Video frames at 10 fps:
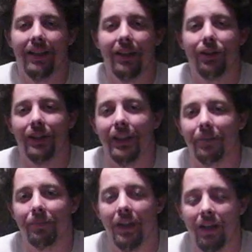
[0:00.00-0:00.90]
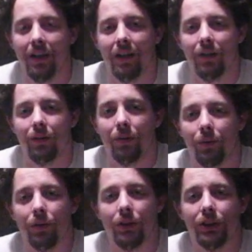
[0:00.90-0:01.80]
Hello again.
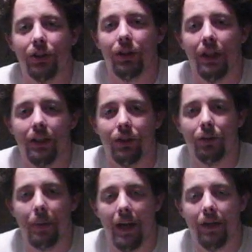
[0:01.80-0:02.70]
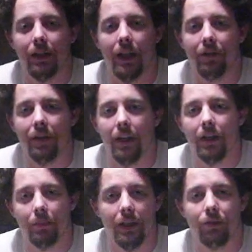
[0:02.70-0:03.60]
We're going to show you how to do the pattern and everything.
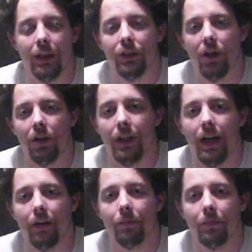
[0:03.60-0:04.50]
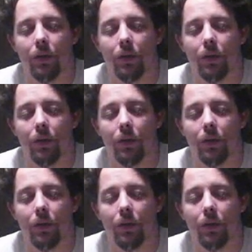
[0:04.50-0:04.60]
I'm getting ready to draw it out.